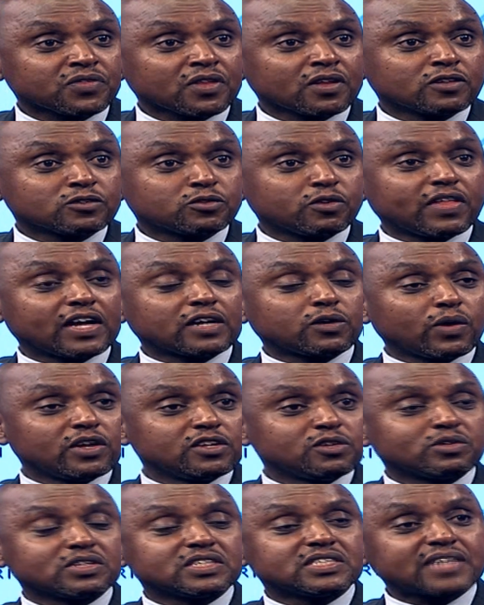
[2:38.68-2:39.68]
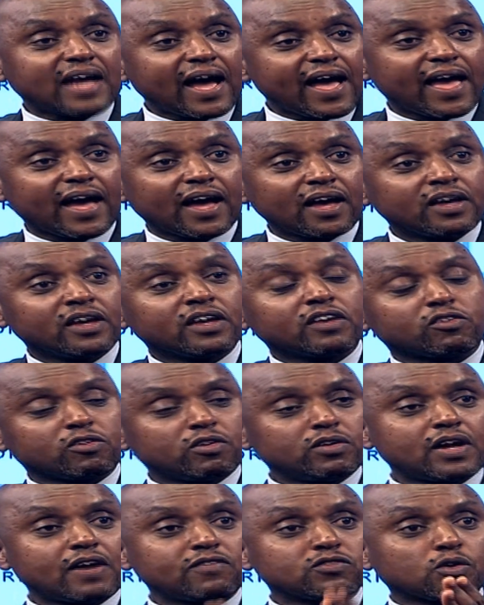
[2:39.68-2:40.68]
so that when you retire, you
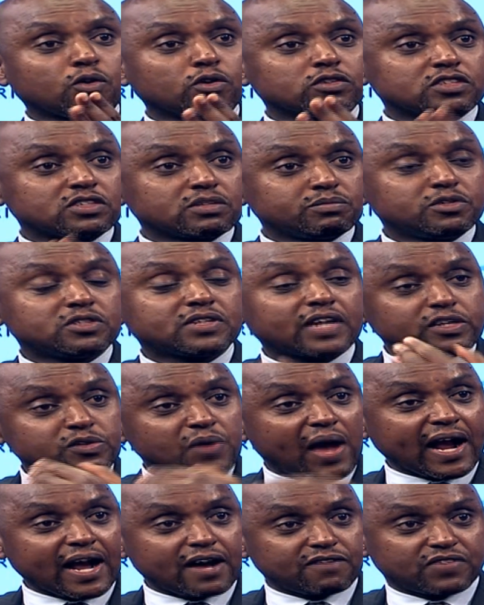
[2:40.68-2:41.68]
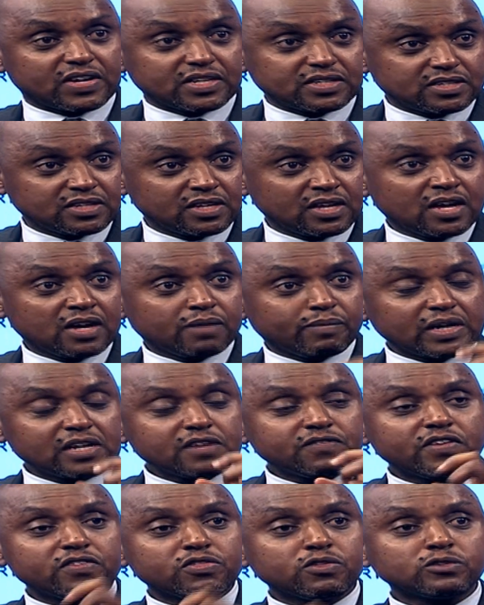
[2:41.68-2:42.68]
don't have to contribute and you are covered. But
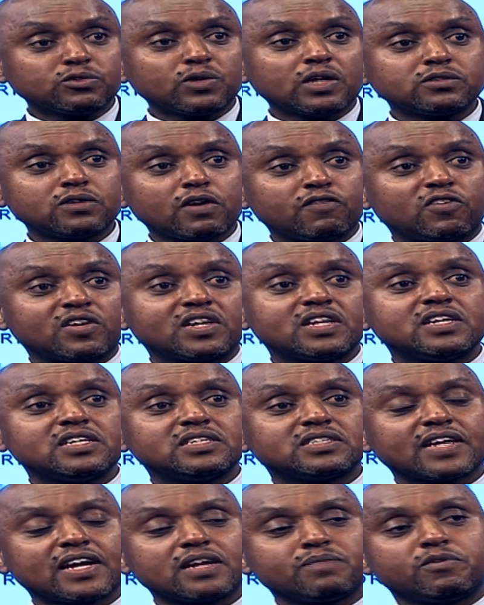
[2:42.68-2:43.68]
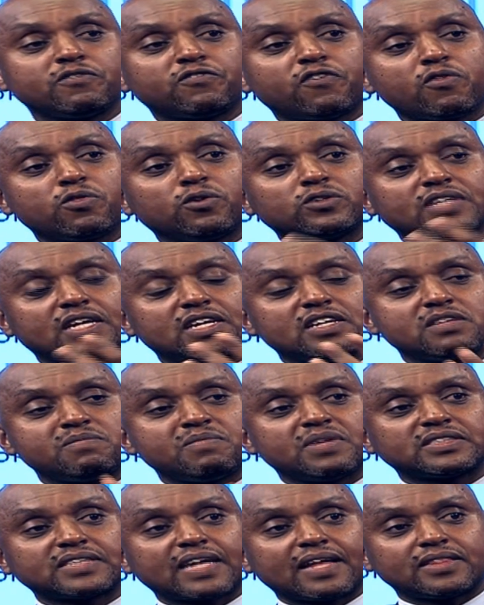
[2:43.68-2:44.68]
even those ones who have already retired before those
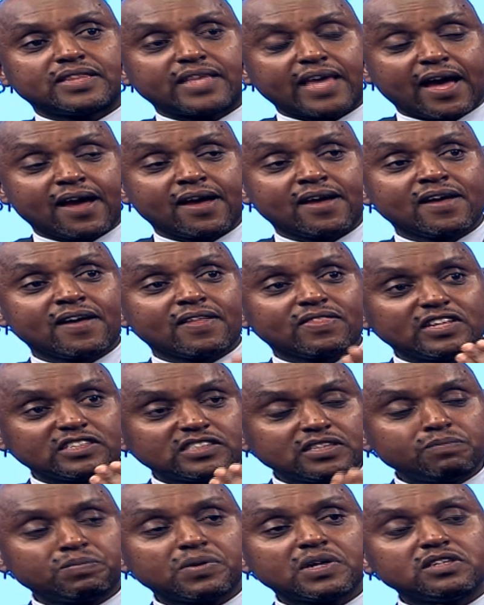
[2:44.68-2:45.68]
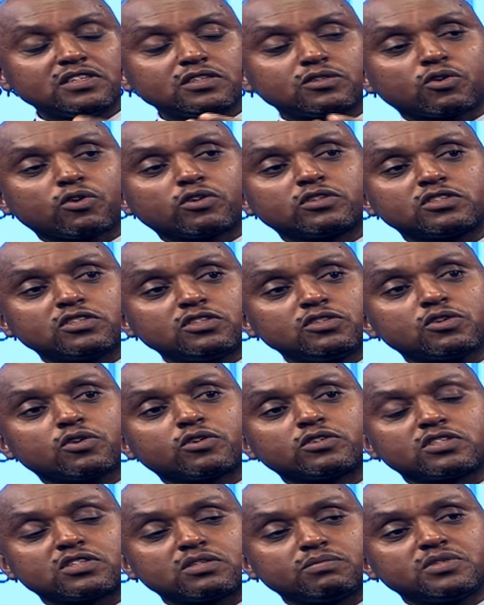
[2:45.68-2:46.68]
arrangements are there, they simply need to continue
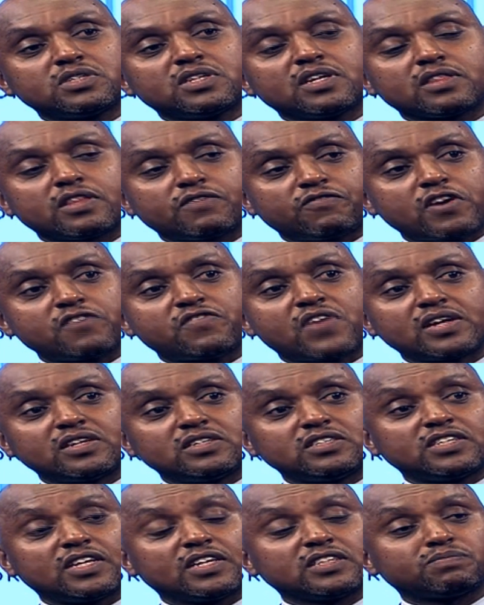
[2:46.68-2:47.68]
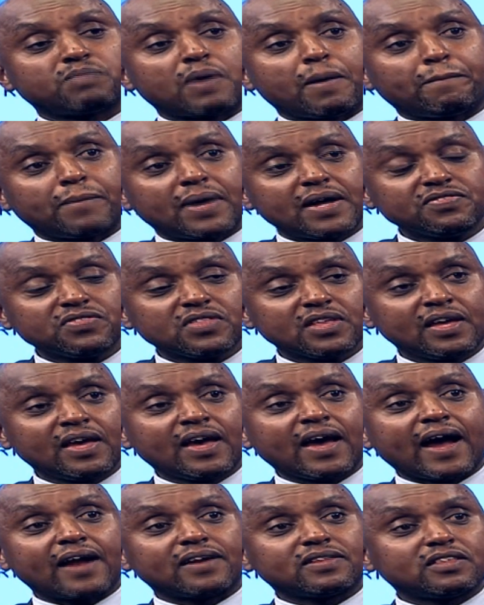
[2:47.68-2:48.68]
contributing the 500 shillings per month,
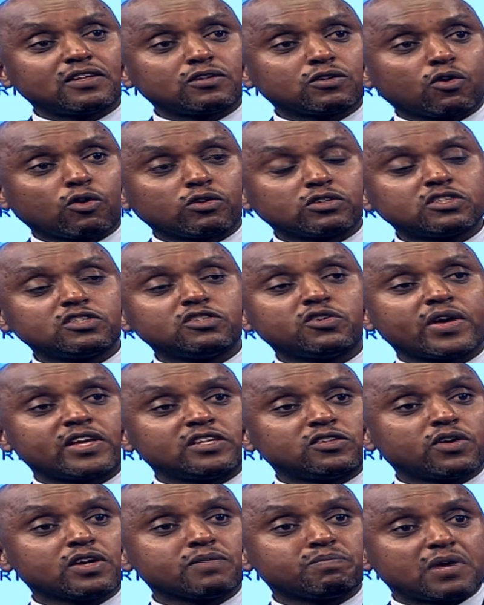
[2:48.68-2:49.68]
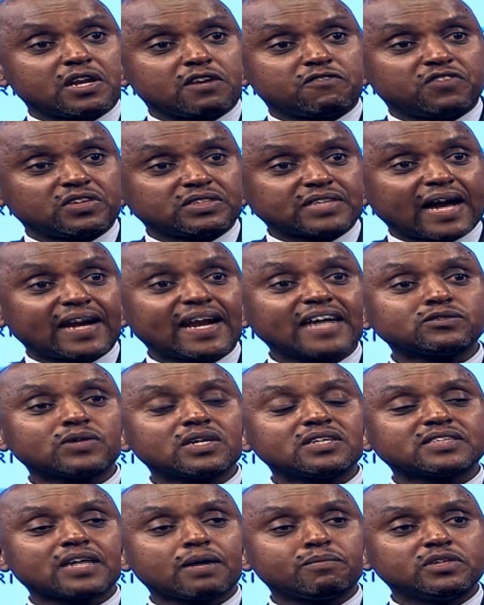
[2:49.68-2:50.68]
and they'll continue enjoying benefits. And
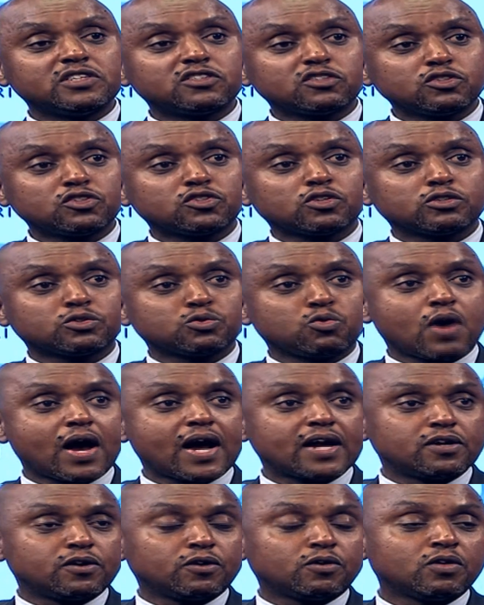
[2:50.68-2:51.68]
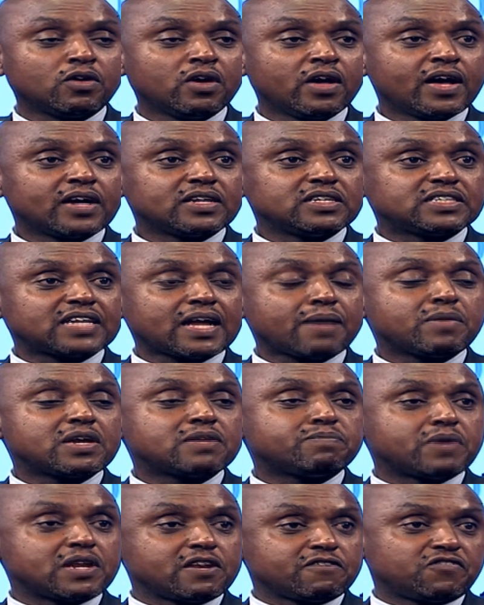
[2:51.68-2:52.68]
actually, some institutions who handle
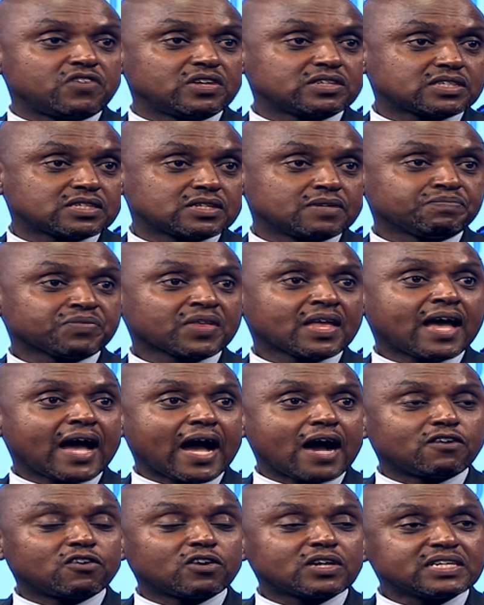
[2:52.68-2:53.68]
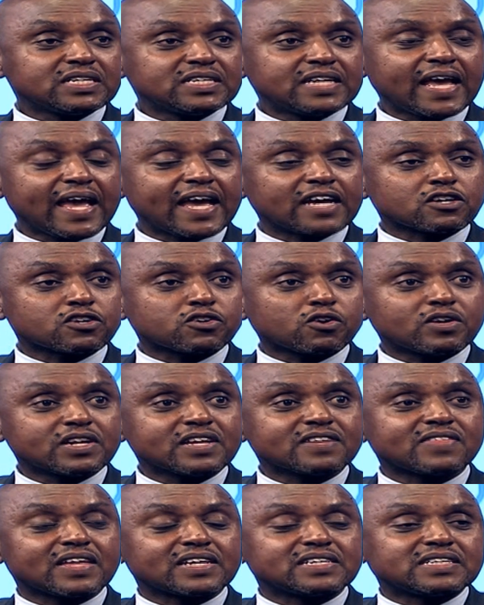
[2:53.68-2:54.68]
retirement benefits are already
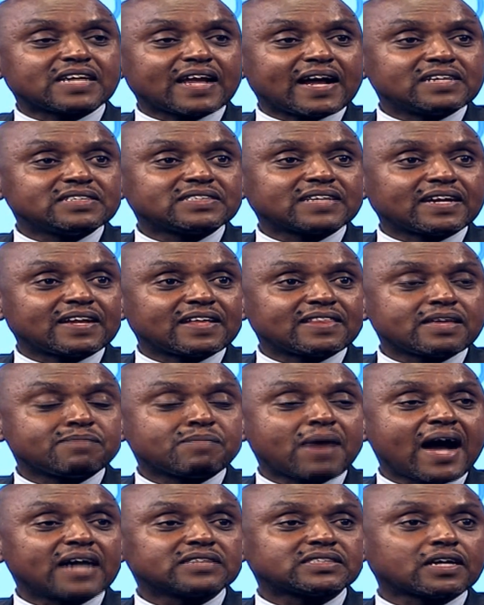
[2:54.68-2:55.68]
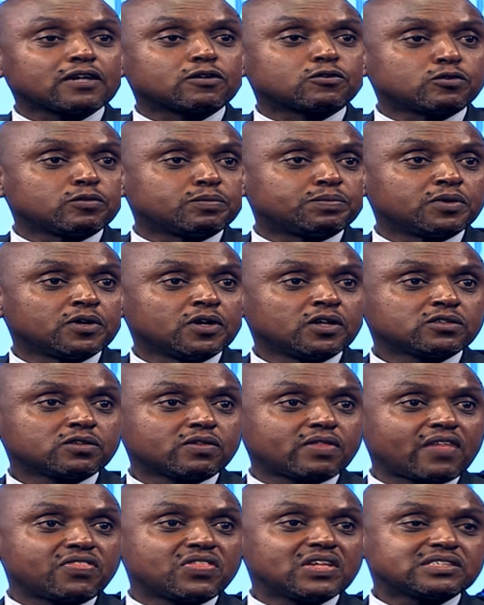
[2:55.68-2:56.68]
enrolling the retirees under them as a group, so
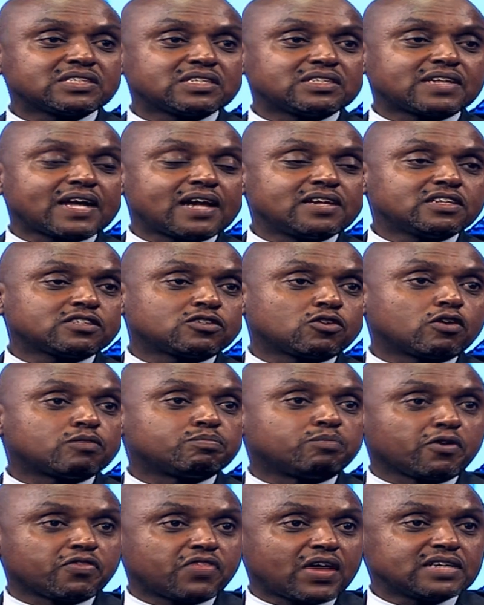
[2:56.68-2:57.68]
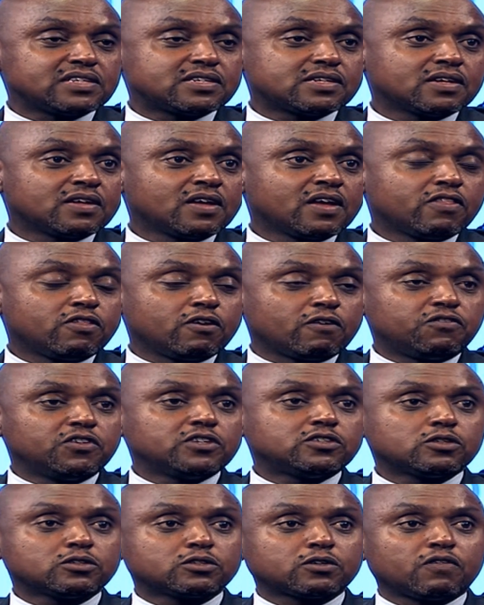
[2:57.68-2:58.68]
that this retiree is not bothered. The
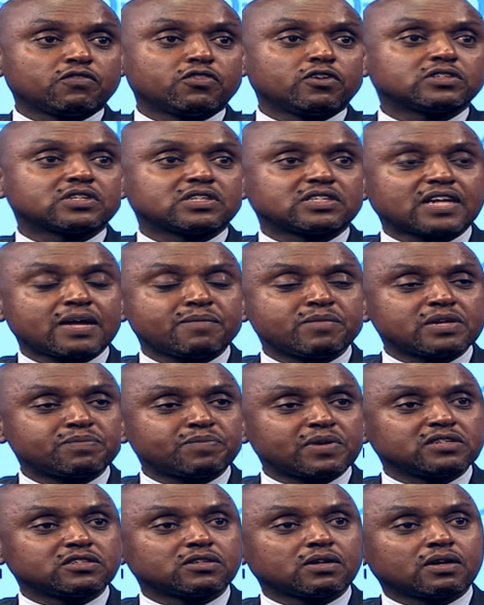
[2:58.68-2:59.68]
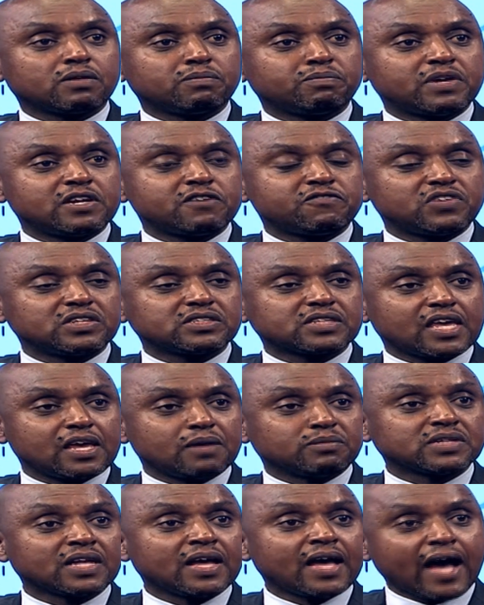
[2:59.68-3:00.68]
officials of those retirement benefit
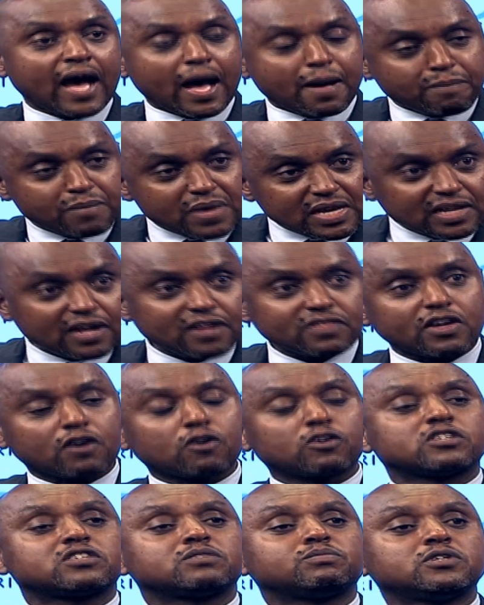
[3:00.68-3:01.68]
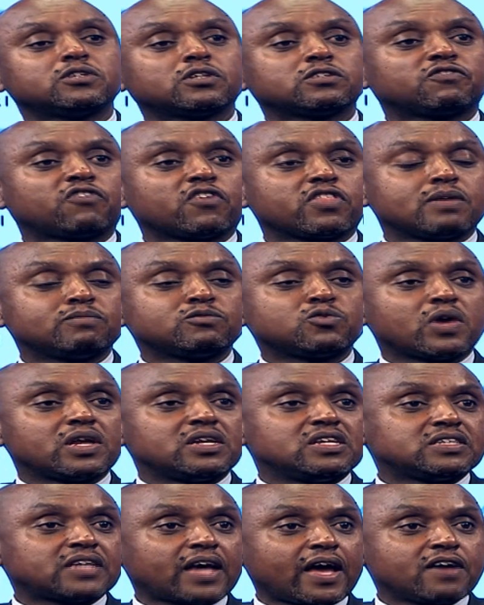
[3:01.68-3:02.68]
schemes are making the contributions for them to
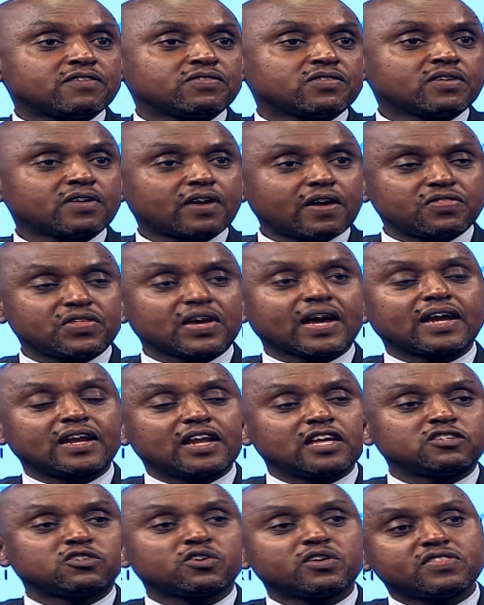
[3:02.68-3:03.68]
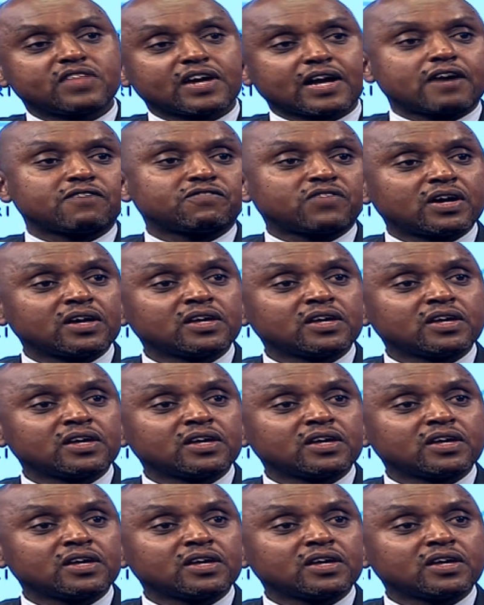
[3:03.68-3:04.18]
NHIF, and they can enjoy the cover